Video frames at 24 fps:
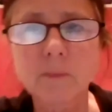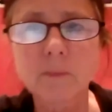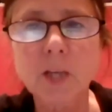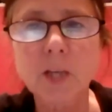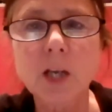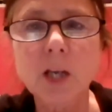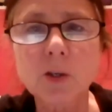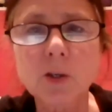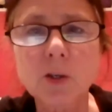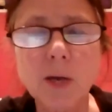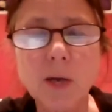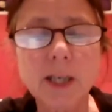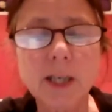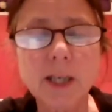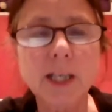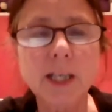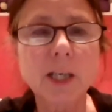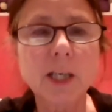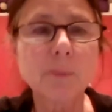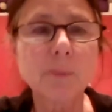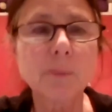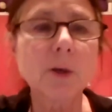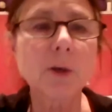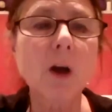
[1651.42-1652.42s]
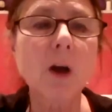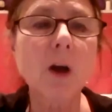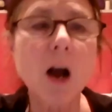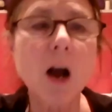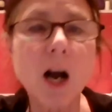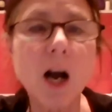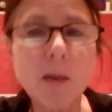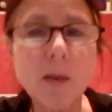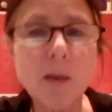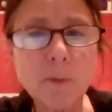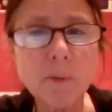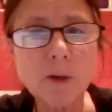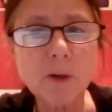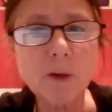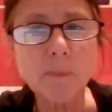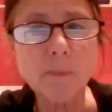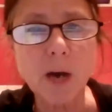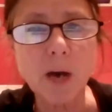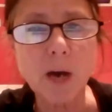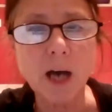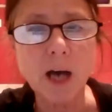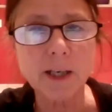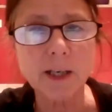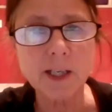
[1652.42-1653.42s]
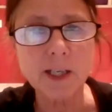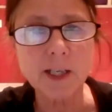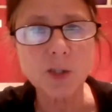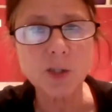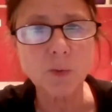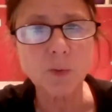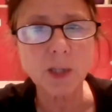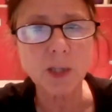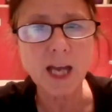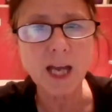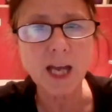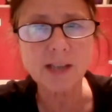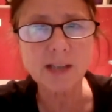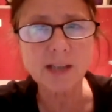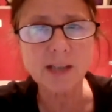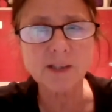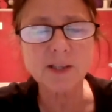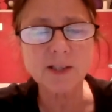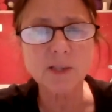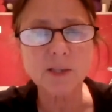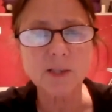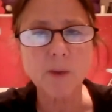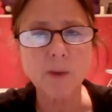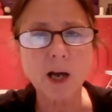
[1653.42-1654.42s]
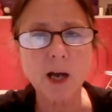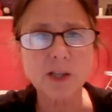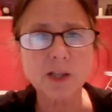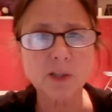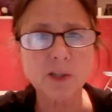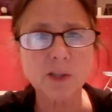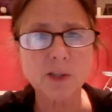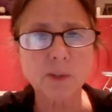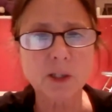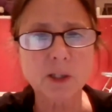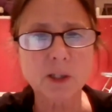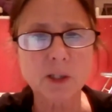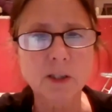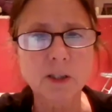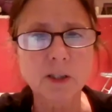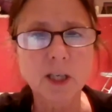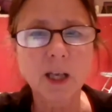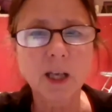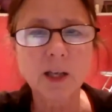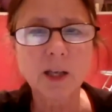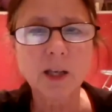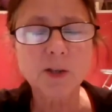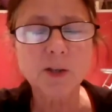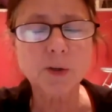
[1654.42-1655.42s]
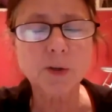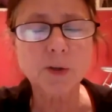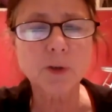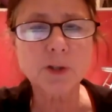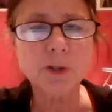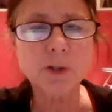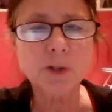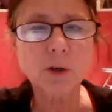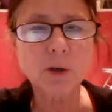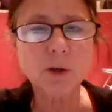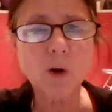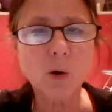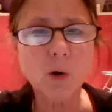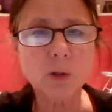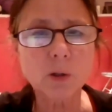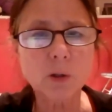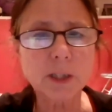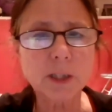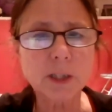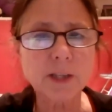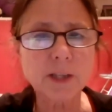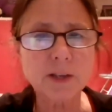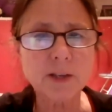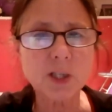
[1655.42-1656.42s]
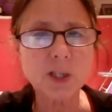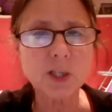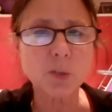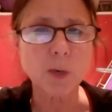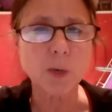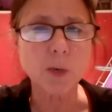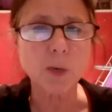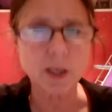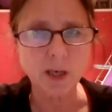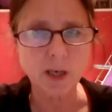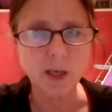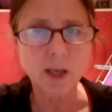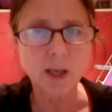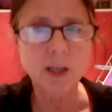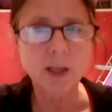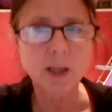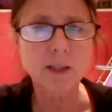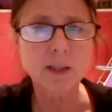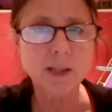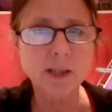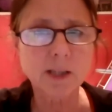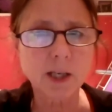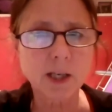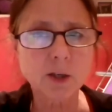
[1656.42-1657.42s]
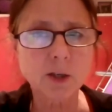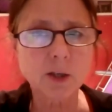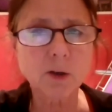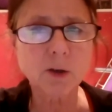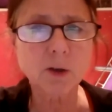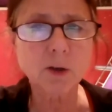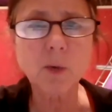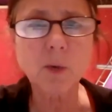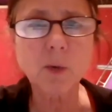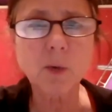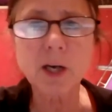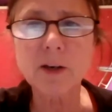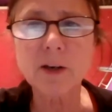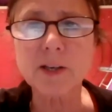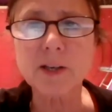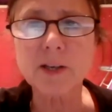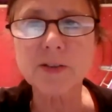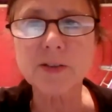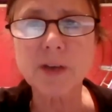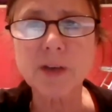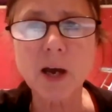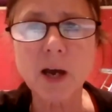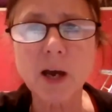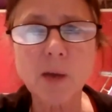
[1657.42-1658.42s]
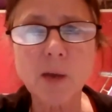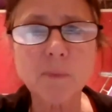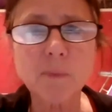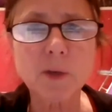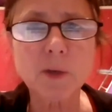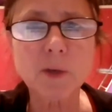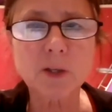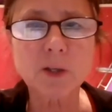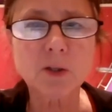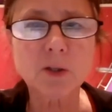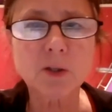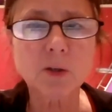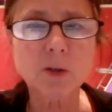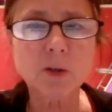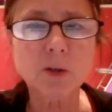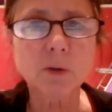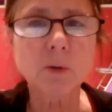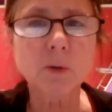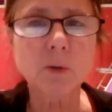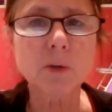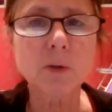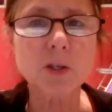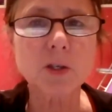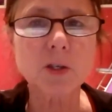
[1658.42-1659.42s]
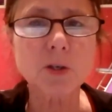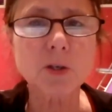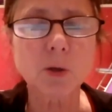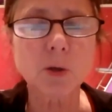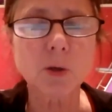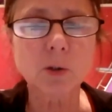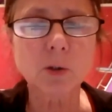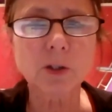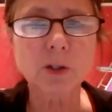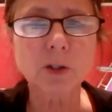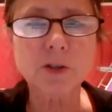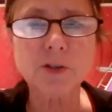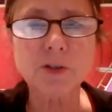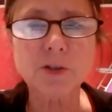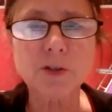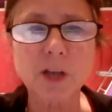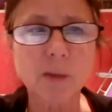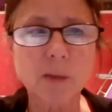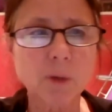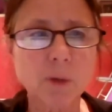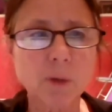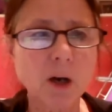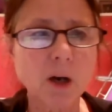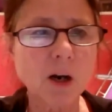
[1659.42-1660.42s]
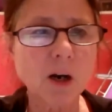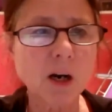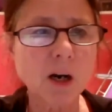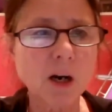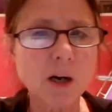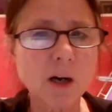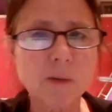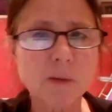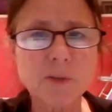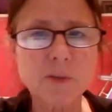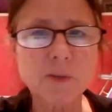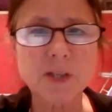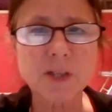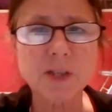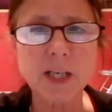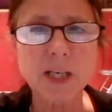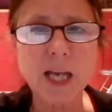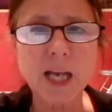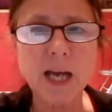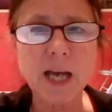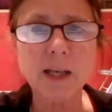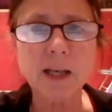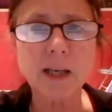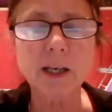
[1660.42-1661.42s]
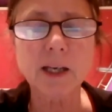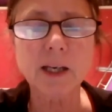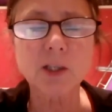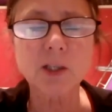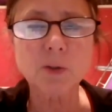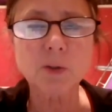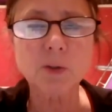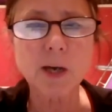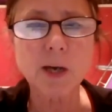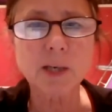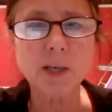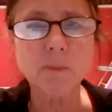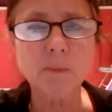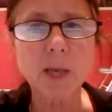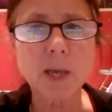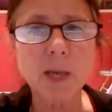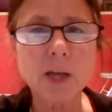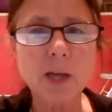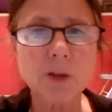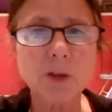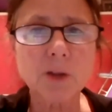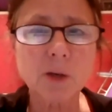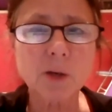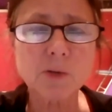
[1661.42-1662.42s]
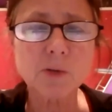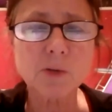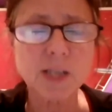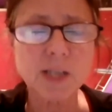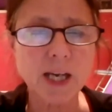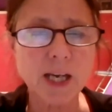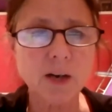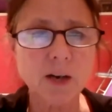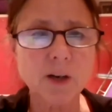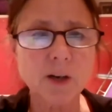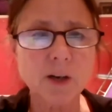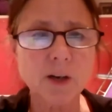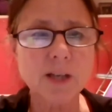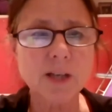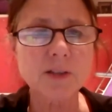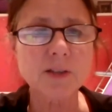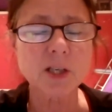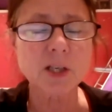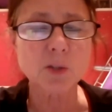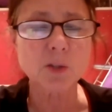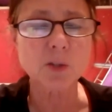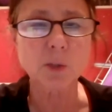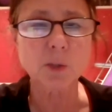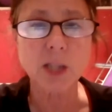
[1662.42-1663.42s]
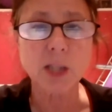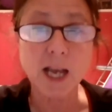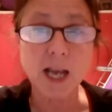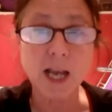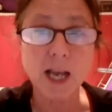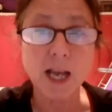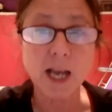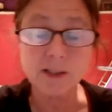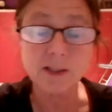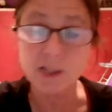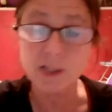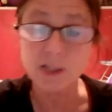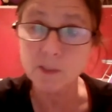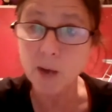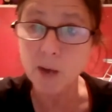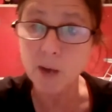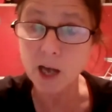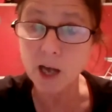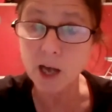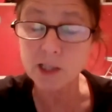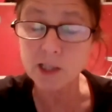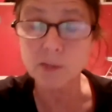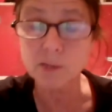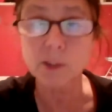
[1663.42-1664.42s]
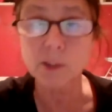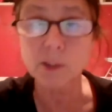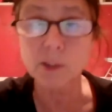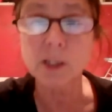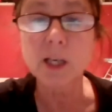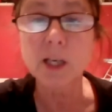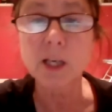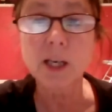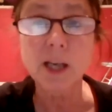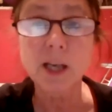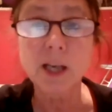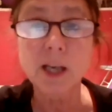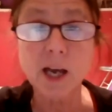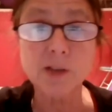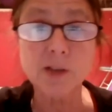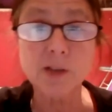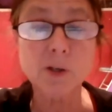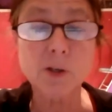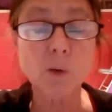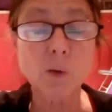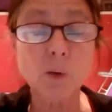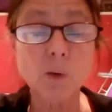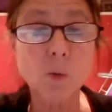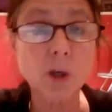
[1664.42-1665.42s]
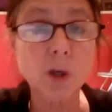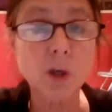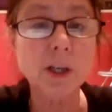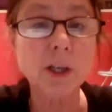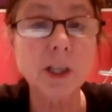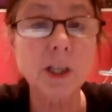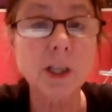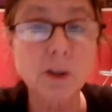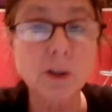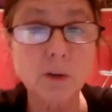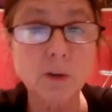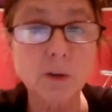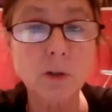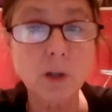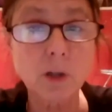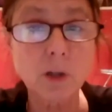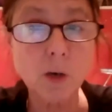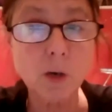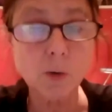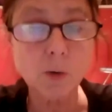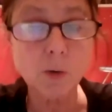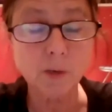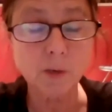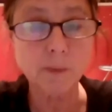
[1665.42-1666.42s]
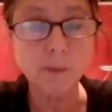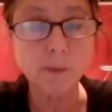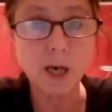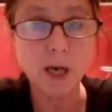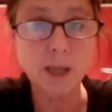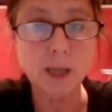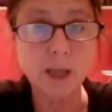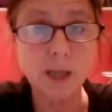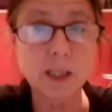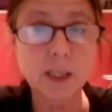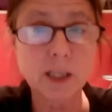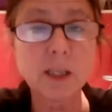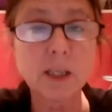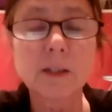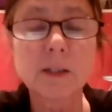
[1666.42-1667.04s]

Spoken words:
Try to keep your upper body as relaxed as possible. So as you're holding this one, take your awareness up to the shoulders, the upper arms, the neck, and try to make those areas as relaxed as possible as you're working your lower body